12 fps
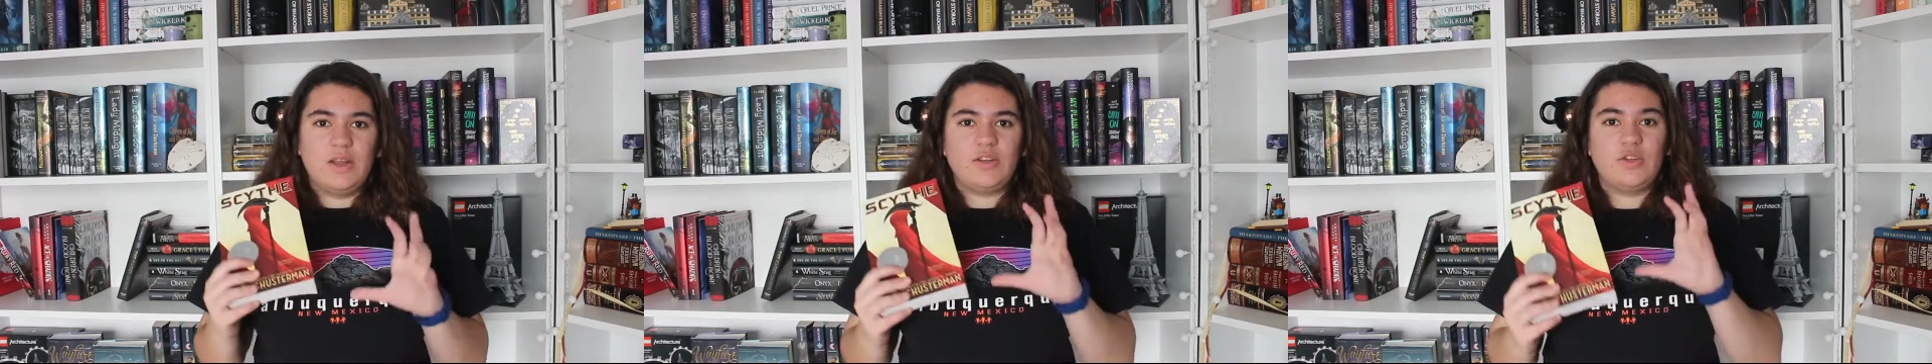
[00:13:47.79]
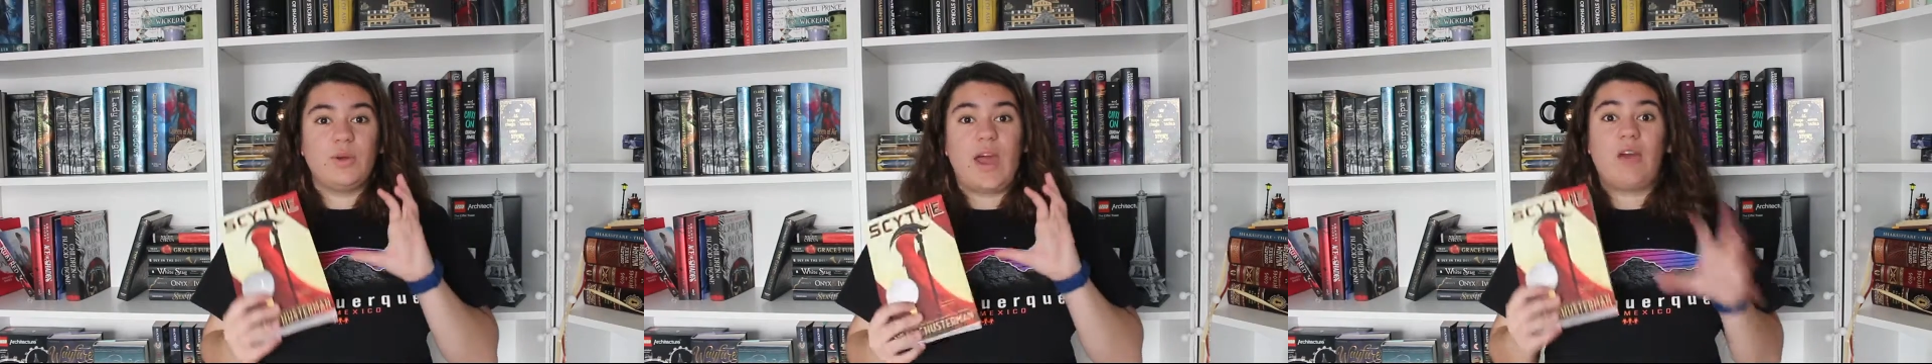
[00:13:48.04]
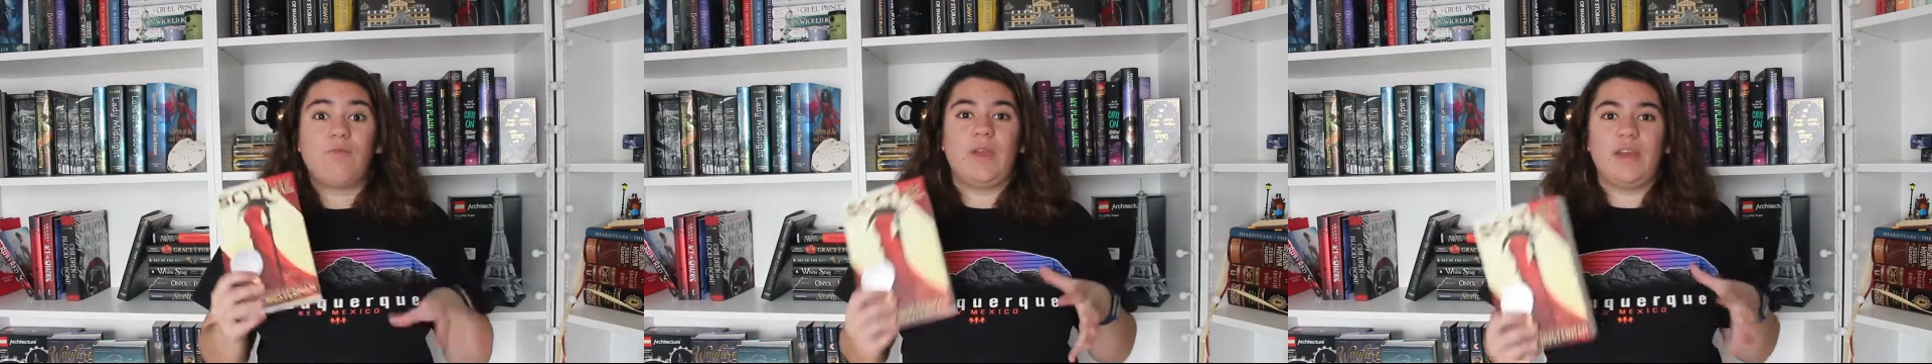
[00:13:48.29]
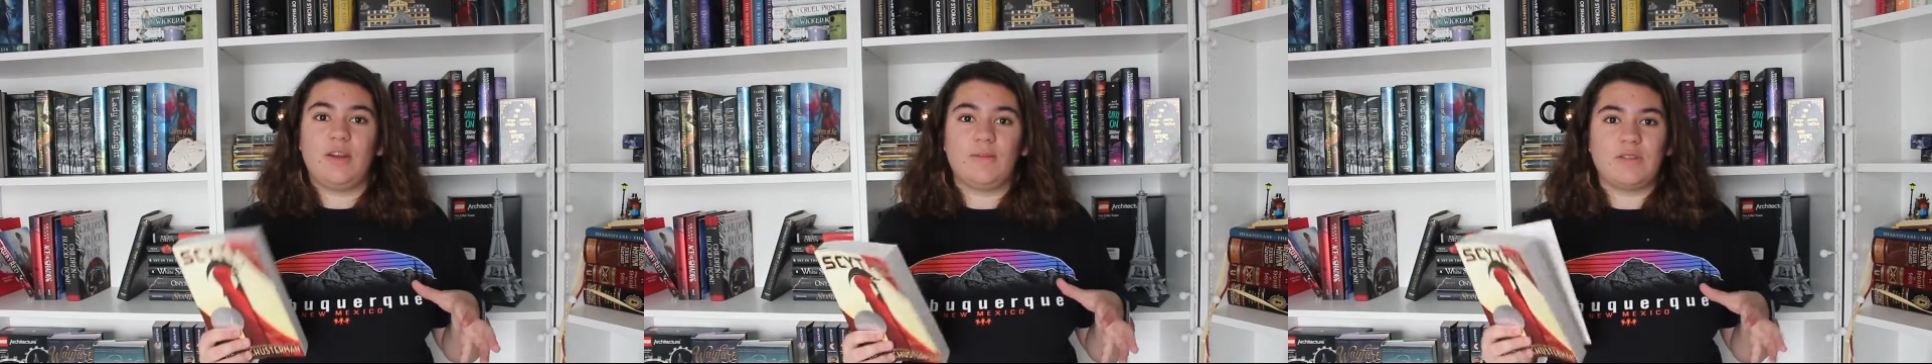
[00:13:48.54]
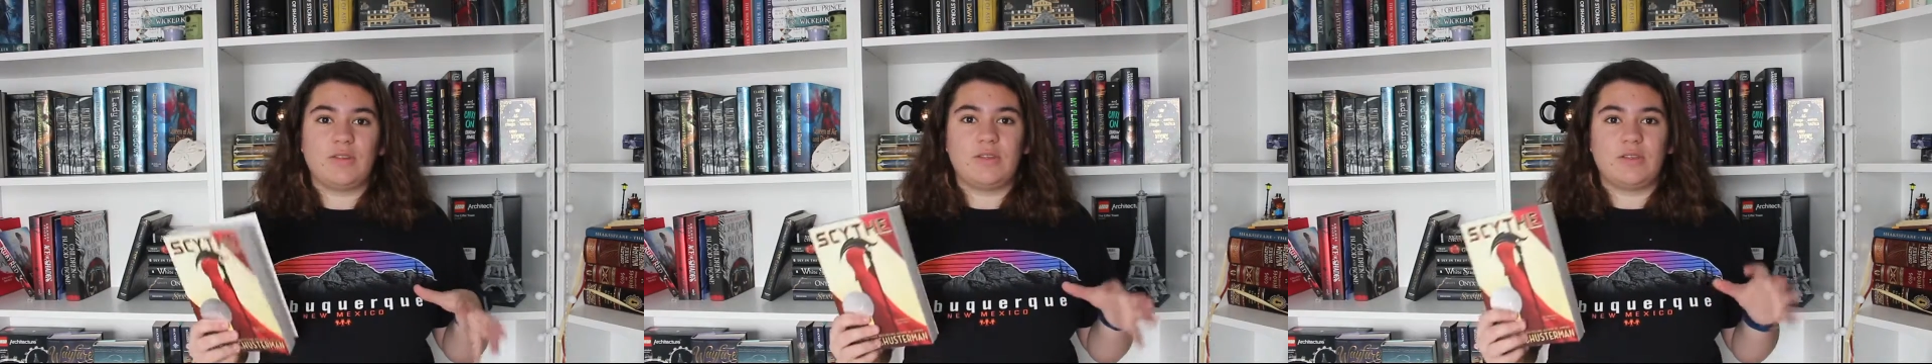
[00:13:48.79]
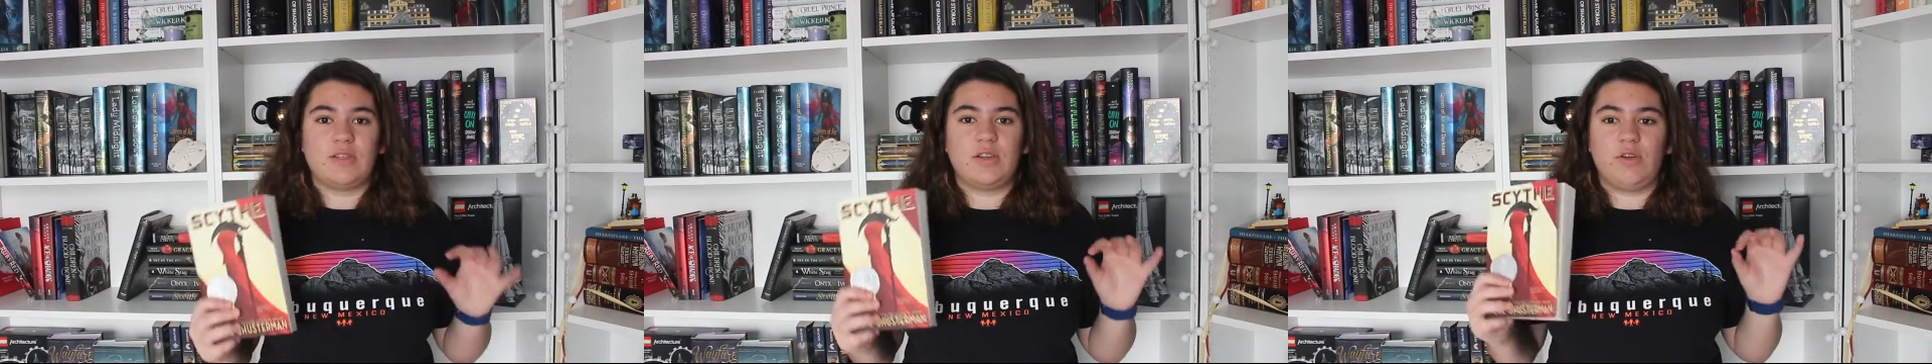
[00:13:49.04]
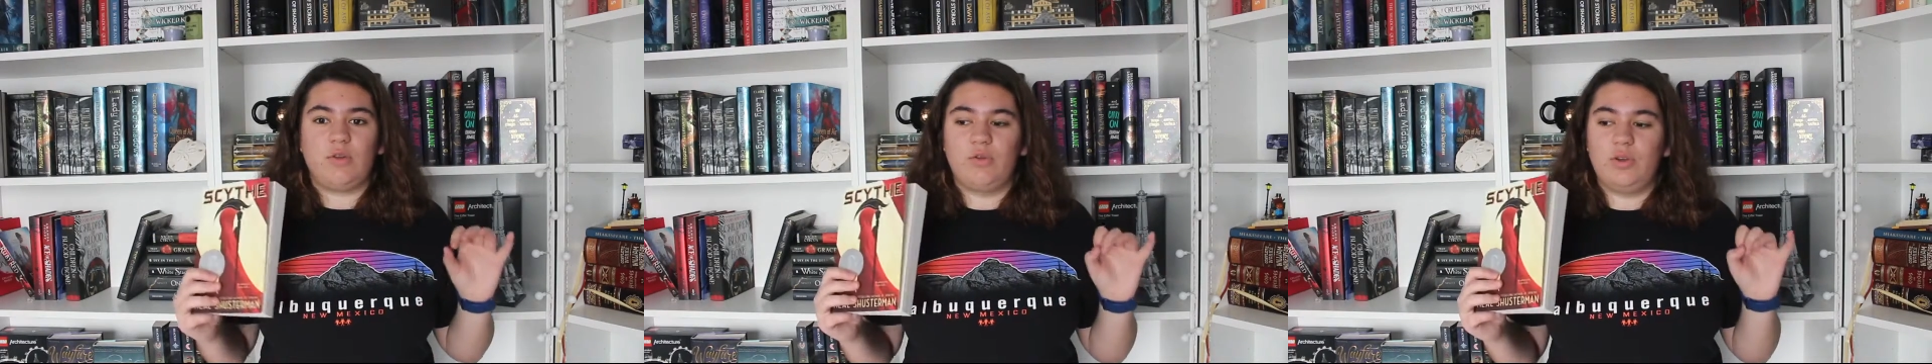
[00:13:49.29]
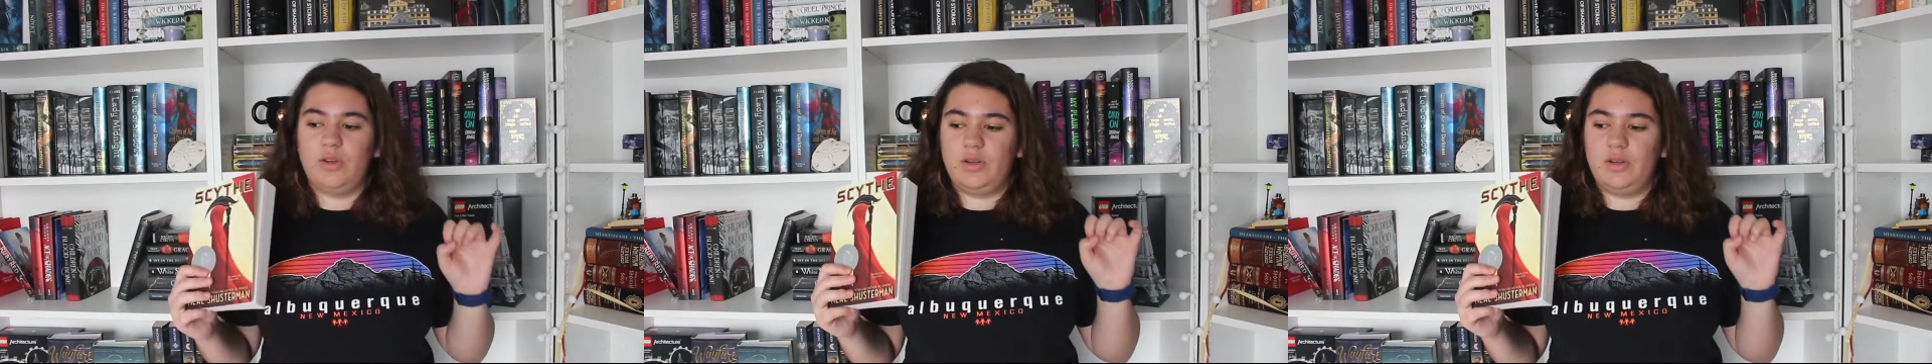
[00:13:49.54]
do it at random, so there's no,